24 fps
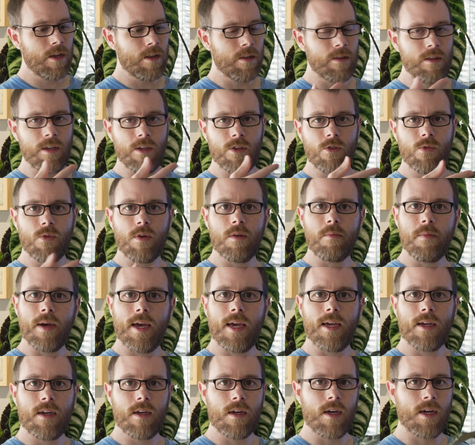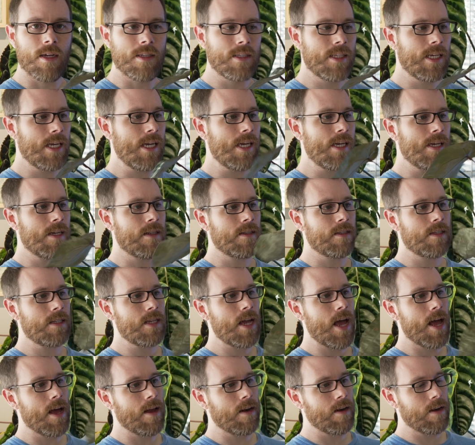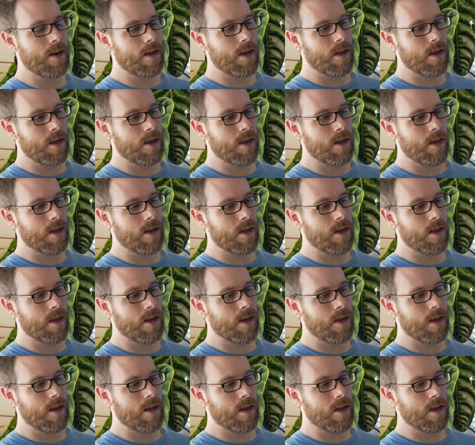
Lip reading: these will make a T instead.